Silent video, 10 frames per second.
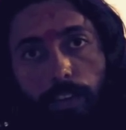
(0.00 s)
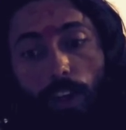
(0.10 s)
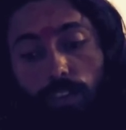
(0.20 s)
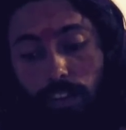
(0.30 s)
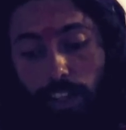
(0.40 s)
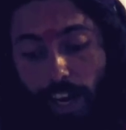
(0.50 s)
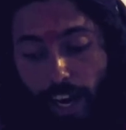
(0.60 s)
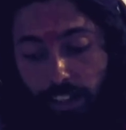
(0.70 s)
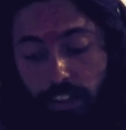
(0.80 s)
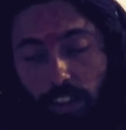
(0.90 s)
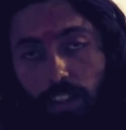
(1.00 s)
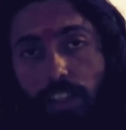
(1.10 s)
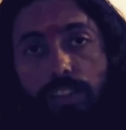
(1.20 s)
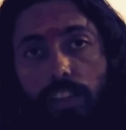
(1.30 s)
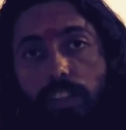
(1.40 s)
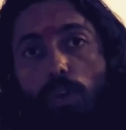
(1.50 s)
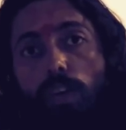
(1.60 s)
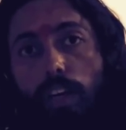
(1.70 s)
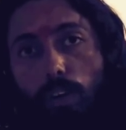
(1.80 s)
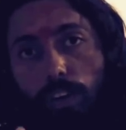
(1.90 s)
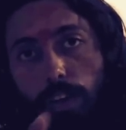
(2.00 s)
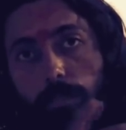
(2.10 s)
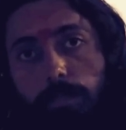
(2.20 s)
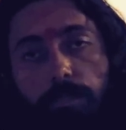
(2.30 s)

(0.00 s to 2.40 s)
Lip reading: Now that's the glitch in your algorithm.